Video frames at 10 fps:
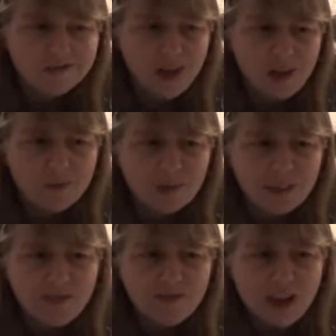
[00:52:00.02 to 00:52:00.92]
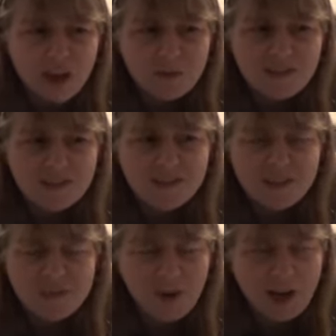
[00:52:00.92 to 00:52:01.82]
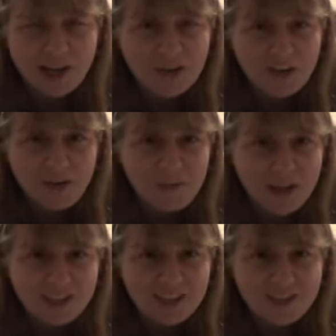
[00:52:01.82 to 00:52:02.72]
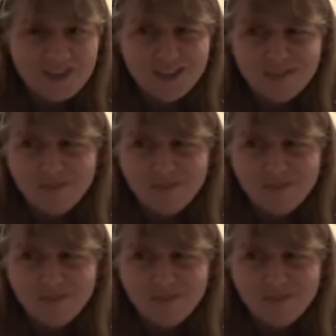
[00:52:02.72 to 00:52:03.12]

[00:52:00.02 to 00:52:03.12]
I believed I was spreading a good message to